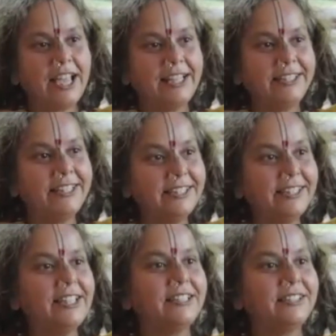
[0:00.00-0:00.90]
And
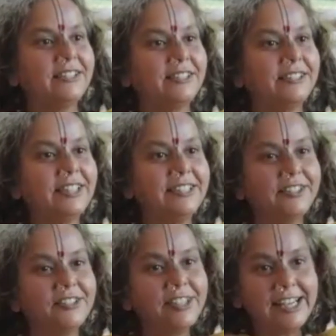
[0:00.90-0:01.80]
these
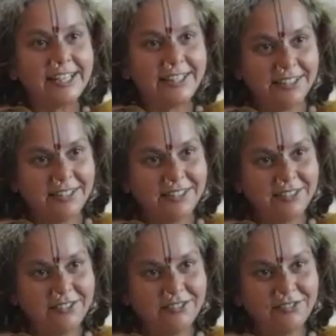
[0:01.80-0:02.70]
three letters